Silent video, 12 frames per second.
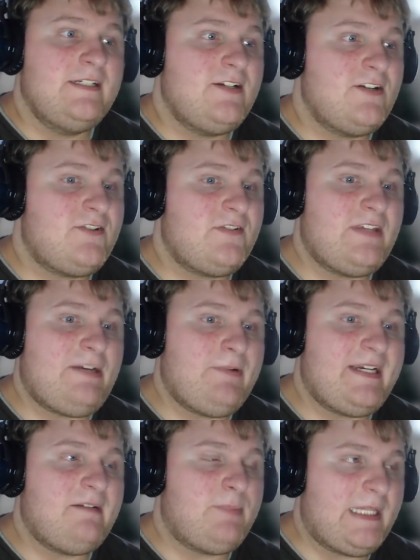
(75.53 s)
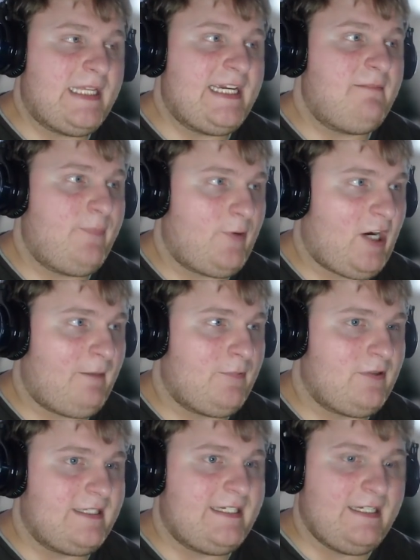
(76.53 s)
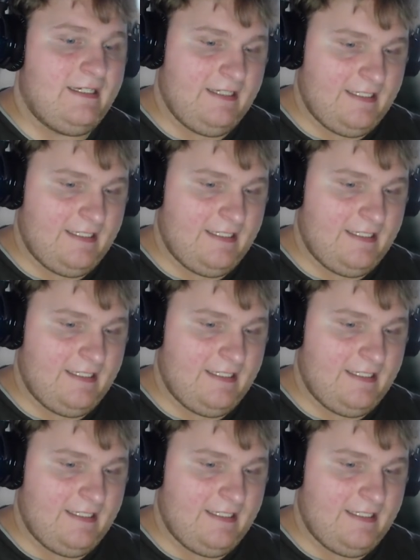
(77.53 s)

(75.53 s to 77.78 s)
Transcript: just so that we can play it properly,